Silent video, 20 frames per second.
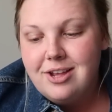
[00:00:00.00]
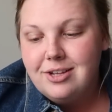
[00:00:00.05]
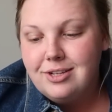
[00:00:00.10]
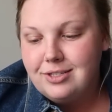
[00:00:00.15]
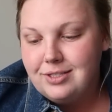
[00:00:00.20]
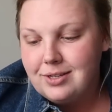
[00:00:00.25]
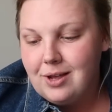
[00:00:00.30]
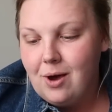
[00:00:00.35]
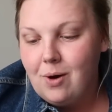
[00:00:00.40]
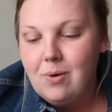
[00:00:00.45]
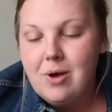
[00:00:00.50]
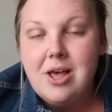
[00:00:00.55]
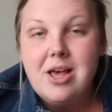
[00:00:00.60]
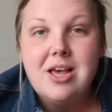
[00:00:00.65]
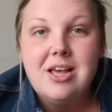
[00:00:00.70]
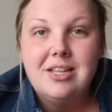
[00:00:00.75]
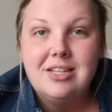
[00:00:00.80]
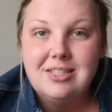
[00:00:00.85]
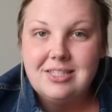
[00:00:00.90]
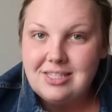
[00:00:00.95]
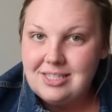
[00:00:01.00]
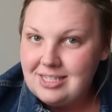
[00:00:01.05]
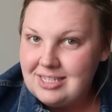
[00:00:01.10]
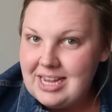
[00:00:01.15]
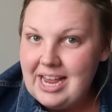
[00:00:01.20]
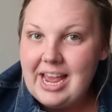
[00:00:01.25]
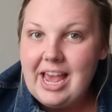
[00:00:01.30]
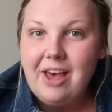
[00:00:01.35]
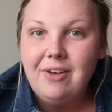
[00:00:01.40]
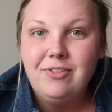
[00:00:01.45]
So,
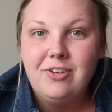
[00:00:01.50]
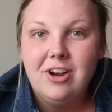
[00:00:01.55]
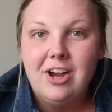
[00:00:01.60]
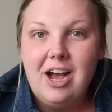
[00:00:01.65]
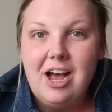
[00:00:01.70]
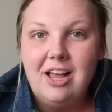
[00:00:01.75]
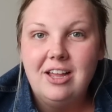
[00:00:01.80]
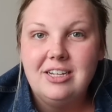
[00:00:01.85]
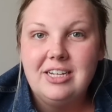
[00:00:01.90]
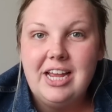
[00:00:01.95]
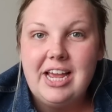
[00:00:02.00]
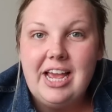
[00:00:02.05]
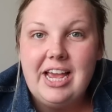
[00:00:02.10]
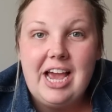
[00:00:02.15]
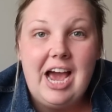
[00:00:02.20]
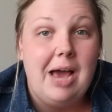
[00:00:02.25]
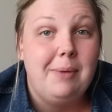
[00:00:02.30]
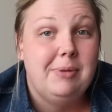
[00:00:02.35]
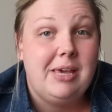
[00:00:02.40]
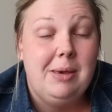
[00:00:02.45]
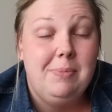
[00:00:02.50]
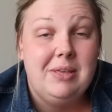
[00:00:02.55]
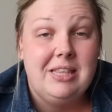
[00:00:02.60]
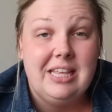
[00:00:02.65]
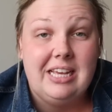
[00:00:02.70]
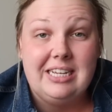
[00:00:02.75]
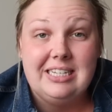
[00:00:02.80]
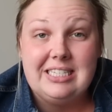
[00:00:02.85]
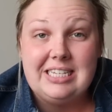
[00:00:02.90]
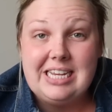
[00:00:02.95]
day after a holiday, I'm keeping
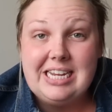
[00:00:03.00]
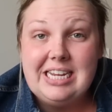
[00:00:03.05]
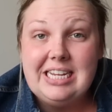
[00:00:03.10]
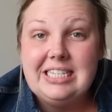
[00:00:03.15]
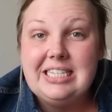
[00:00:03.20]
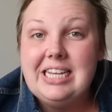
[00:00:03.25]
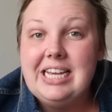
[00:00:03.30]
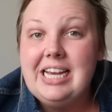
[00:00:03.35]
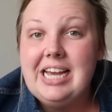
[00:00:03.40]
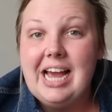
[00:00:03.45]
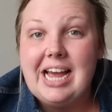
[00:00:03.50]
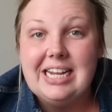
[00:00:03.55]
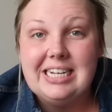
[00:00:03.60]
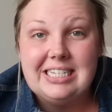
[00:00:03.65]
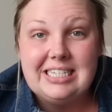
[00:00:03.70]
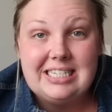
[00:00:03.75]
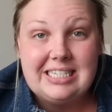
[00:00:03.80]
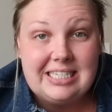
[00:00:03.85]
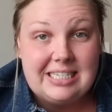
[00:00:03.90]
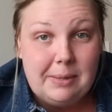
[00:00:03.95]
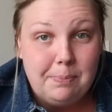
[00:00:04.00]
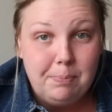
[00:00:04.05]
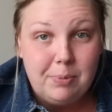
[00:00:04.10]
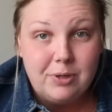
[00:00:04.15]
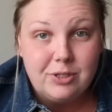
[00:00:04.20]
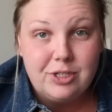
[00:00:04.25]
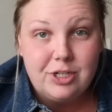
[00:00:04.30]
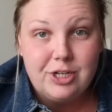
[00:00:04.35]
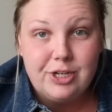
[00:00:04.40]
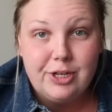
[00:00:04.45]
things easy and
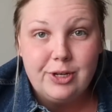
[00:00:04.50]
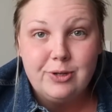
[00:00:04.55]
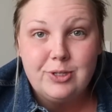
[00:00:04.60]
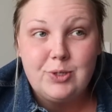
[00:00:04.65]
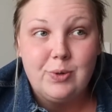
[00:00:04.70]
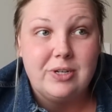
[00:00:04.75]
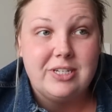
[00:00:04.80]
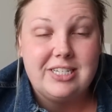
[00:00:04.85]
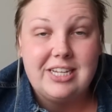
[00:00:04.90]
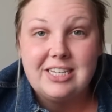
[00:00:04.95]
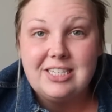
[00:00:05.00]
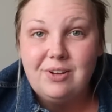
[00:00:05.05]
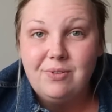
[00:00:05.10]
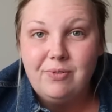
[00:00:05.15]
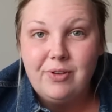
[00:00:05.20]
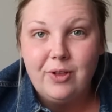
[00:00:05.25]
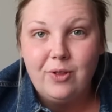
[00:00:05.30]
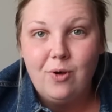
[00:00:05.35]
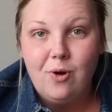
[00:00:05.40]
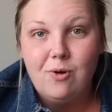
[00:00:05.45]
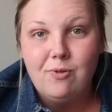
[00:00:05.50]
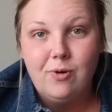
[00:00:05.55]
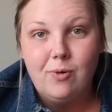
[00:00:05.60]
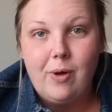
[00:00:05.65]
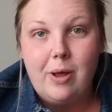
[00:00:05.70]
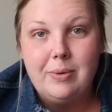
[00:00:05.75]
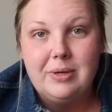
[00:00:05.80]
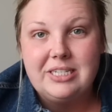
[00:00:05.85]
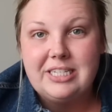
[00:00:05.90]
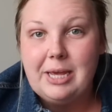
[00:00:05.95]
simple to do so it doesn't feel
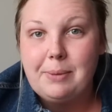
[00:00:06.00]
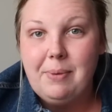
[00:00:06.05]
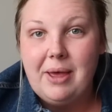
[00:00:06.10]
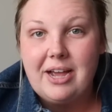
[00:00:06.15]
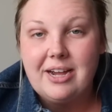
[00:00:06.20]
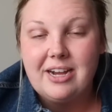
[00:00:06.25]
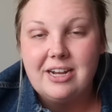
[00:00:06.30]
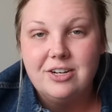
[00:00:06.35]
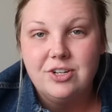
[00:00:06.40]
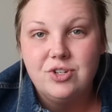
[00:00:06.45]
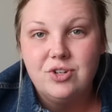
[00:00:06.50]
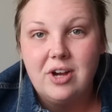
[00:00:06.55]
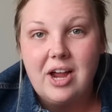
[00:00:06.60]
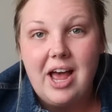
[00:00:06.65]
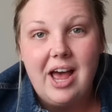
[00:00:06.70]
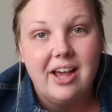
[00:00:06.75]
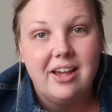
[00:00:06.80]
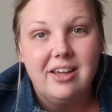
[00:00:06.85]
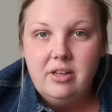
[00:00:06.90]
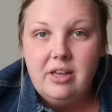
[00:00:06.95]
overwhelming to get back on track.